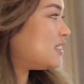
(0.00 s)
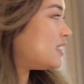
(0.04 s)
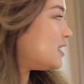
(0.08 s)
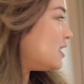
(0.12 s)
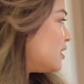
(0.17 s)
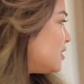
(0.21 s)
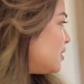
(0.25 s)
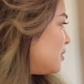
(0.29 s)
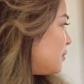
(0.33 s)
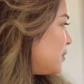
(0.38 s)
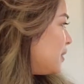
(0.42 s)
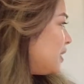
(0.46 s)

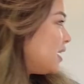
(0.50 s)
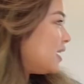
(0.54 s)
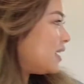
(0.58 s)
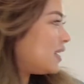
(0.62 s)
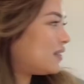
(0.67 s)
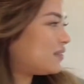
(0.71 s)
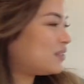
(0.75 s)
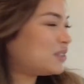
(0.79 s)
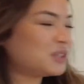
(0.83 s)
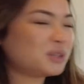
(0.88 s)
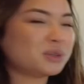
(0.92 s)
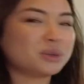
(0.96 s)
see that we
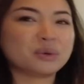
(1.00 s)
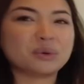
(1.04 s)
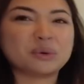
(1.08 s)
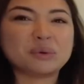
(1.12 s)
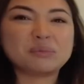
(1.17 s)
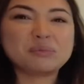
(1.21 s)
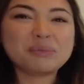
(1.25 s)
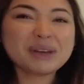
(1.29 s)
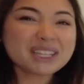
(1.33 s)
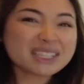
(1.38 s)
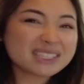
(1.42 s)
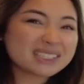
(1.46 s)
have
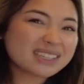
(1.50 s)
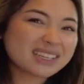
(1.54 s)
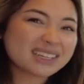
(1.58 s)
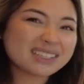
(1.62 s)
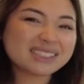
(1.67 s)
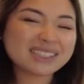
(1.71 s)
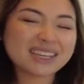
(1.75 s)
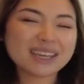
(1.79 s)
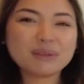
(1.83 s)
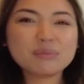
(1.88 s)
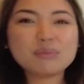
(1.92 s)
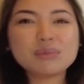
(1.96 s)
two bedside
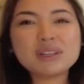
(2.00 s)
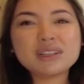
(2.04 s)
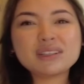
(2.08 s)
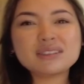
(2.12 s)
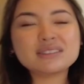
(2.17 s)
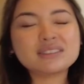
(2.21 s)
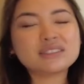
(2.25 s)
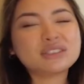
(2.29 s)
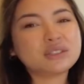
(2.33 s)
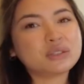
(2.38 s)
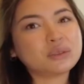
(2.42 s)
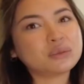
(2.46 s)

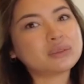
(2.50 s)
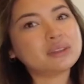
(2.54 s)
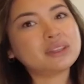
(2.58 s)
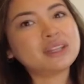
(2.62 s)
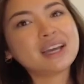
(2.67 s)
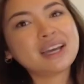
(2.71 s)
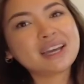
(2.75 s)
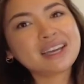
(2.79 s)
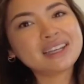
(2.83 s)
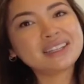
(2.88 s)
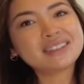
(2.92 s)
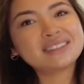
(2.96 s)
tables, two
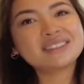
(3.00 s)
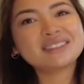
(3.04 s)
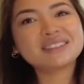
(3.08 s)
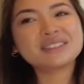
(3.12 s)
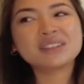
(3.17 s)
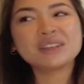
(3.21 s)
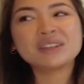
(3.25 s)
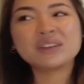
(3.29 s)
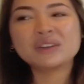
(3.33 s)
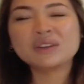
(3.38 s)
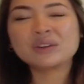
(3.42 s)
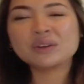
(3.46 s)
lights,
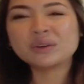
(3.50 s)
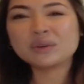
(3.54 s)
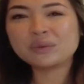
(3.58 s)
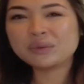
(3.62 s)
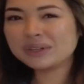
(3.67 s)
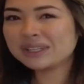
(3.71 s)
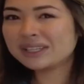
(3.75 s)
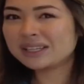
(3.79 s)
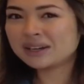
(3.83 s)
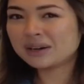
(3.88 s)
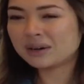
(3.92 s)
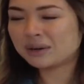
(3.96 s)

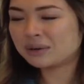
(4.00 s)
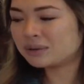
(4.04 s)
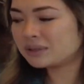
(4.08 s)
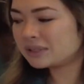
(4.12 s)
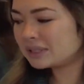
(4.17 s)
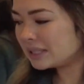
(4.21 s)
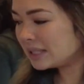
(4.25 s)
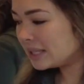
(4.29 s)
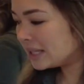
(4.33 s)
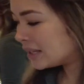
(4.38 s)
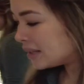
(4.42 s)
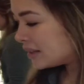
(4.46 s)
really
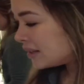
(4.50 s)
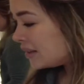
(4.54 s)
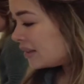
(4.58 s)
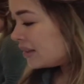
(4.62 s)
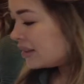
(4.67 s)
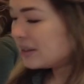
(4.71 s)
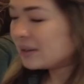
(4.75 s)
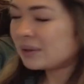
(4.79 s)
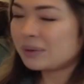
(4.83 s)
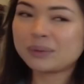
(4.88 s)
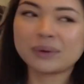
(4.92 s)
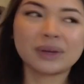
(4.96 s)
cozy.
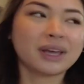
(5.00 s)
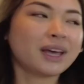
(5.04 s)
We